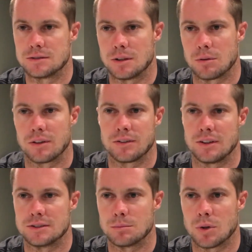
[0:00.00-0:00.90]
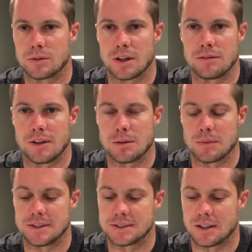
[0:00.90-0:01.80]
they wanted to see some
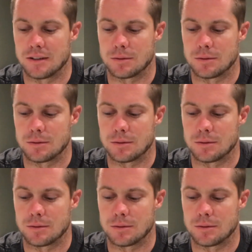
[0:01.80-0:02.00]
multifamily stuff,